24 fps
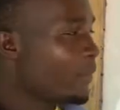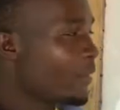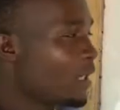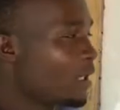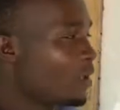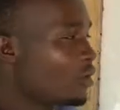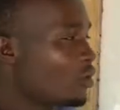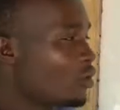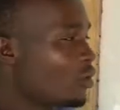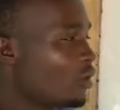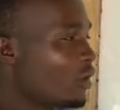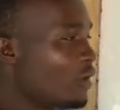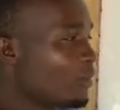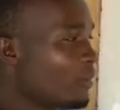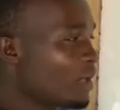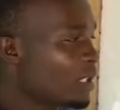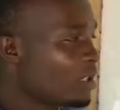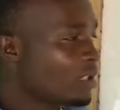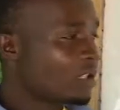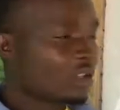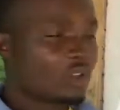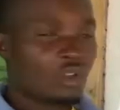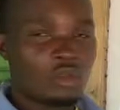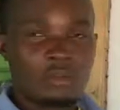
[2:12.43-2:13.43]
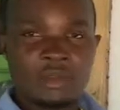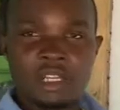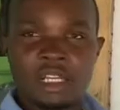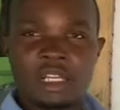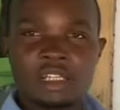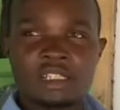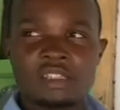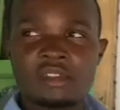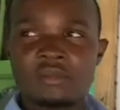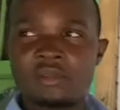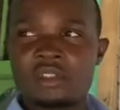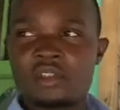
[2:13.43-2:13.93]
So the best economic
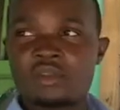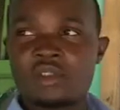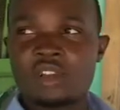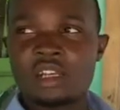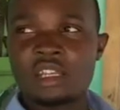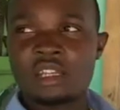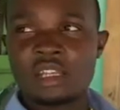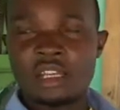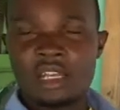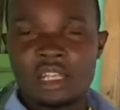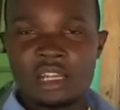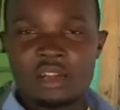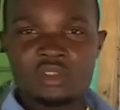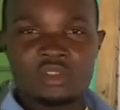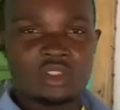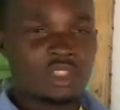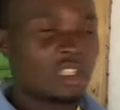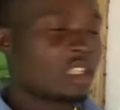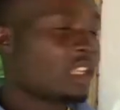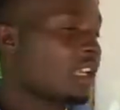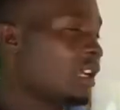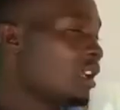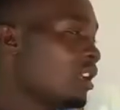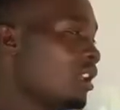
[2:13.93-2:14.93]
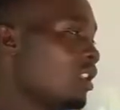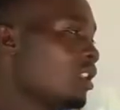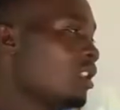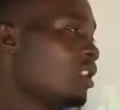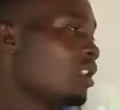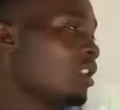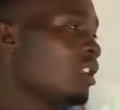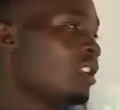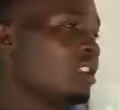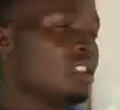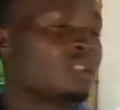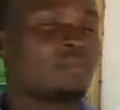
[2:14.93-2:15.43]
activity we can carry out here
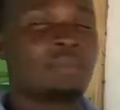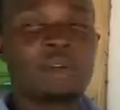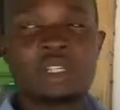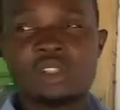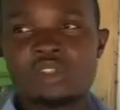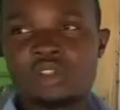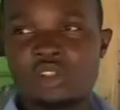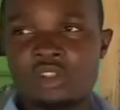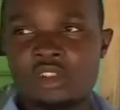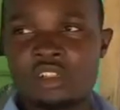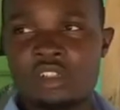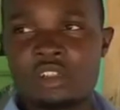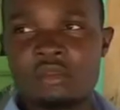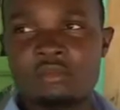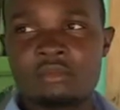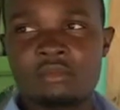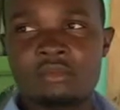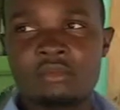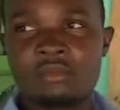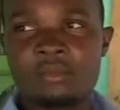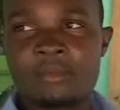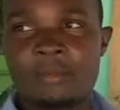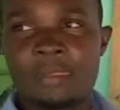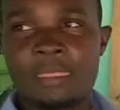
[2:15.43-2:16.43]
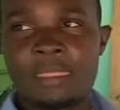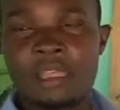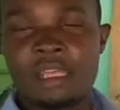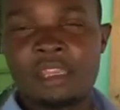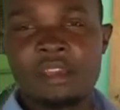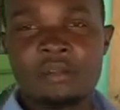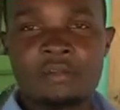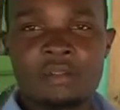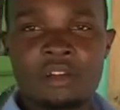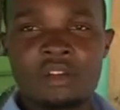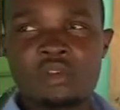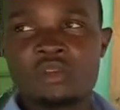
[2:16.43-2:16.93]
is pastoralism. And
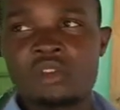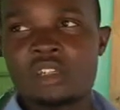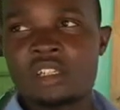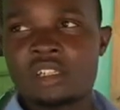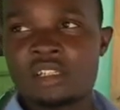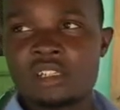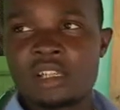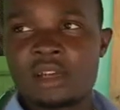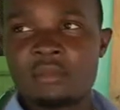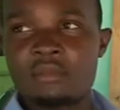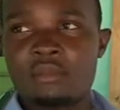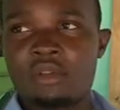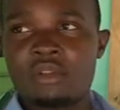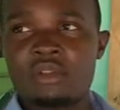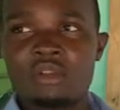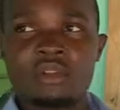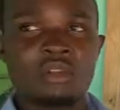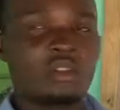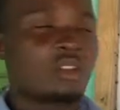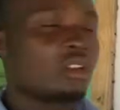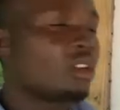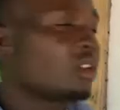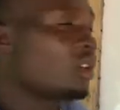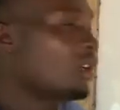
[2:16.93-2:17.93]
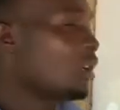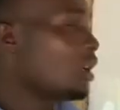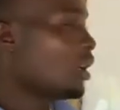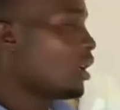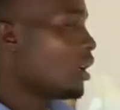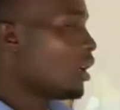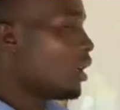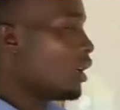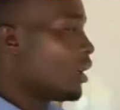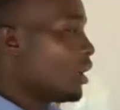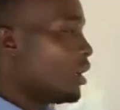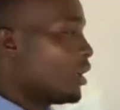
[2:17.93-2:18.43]
a very good example
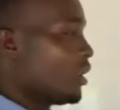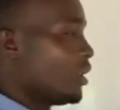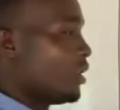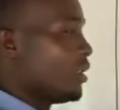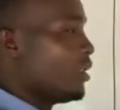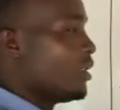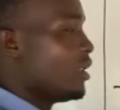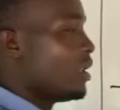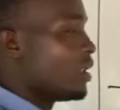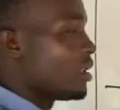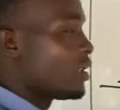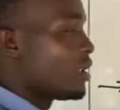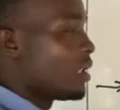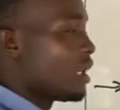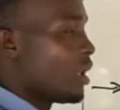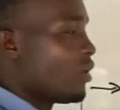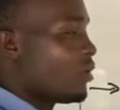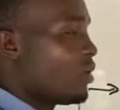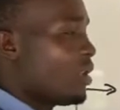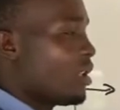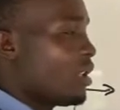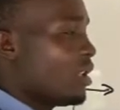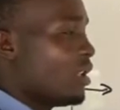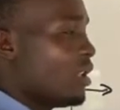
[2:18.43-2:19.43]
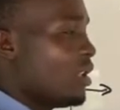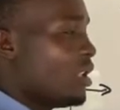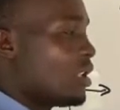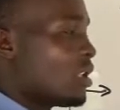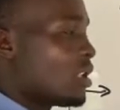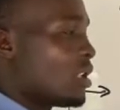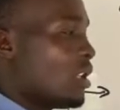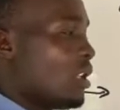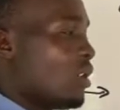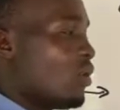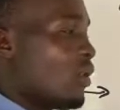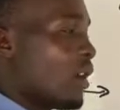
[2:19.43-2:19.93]
in this town, in
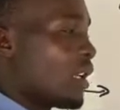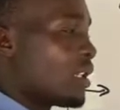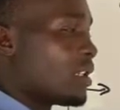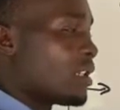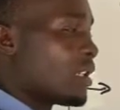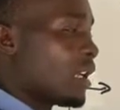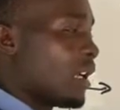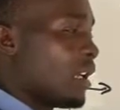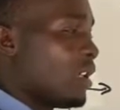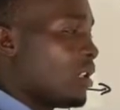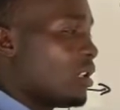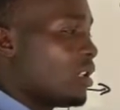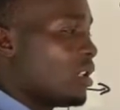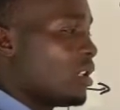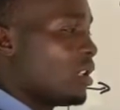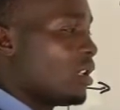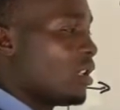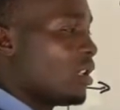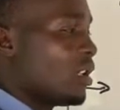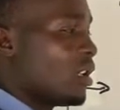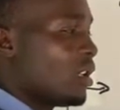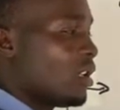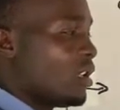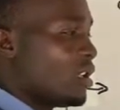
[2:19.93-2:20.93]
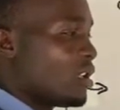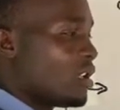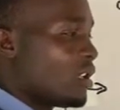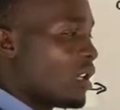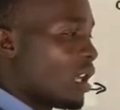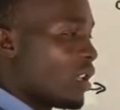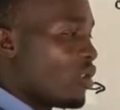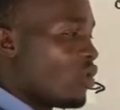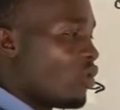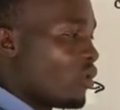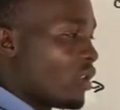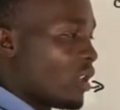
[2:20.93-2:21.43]
this leeward side, is
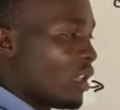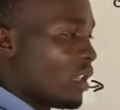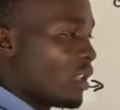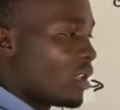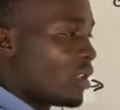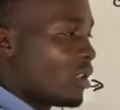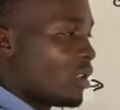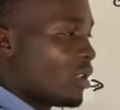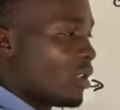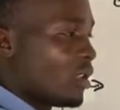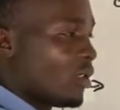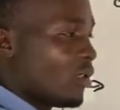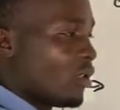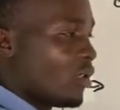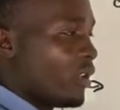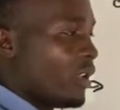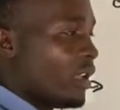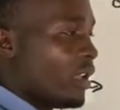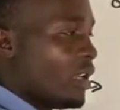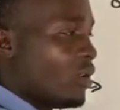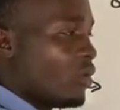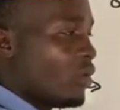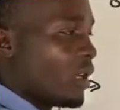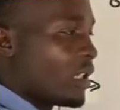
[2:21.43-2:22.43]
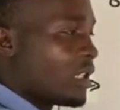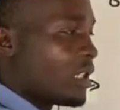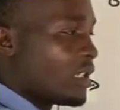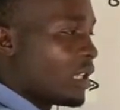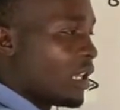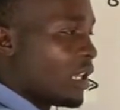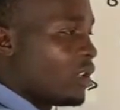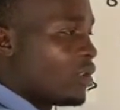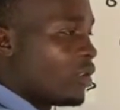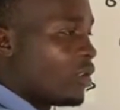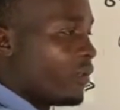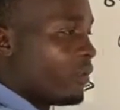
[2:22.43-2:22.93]
Nanyuki, on the leeward
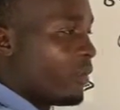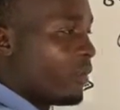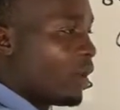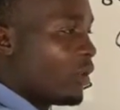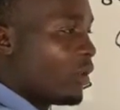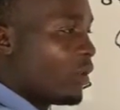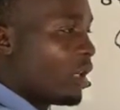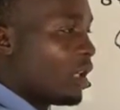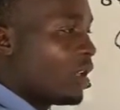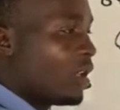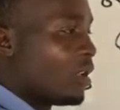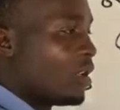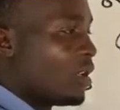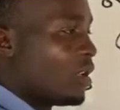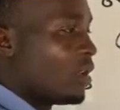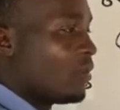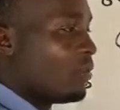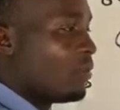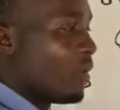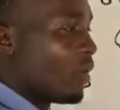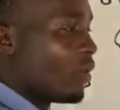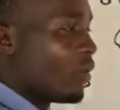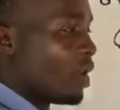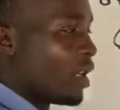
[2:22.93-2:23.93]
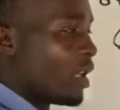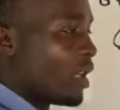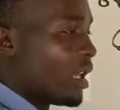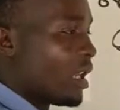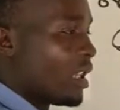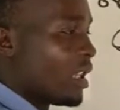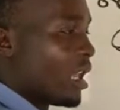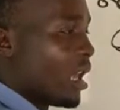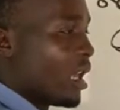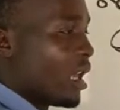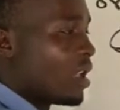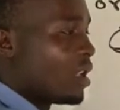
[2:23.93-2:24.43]
side of Mount
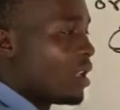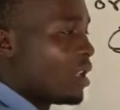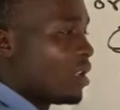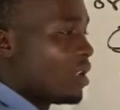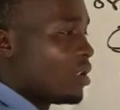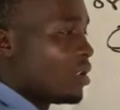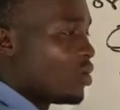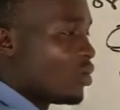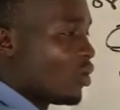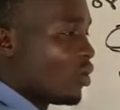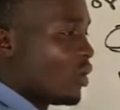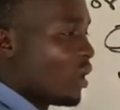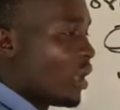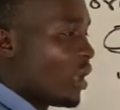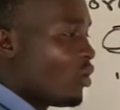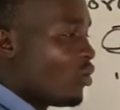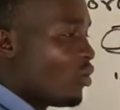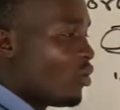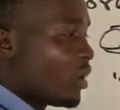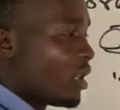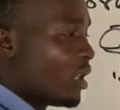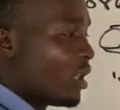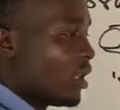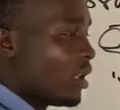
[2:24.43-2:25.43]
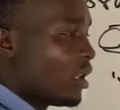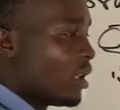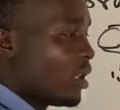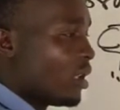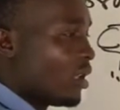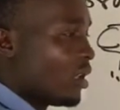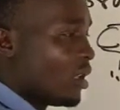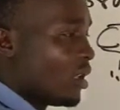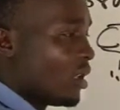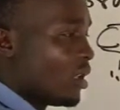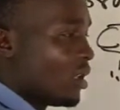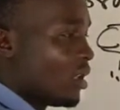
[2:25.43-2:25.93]
Kenya. So Nanyuki
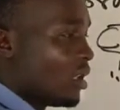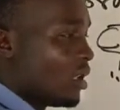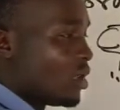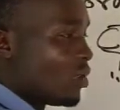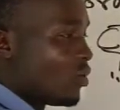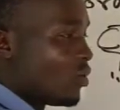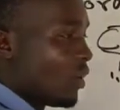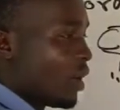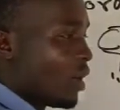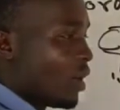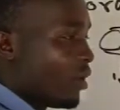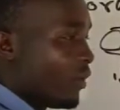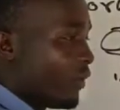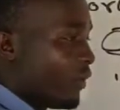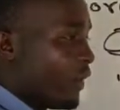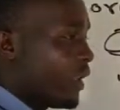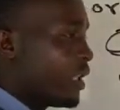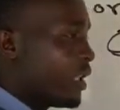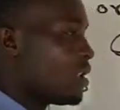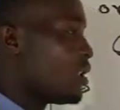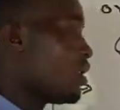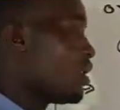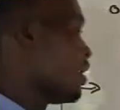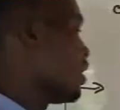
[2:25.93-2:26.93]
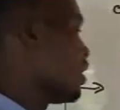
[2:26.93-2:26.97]
is one of it.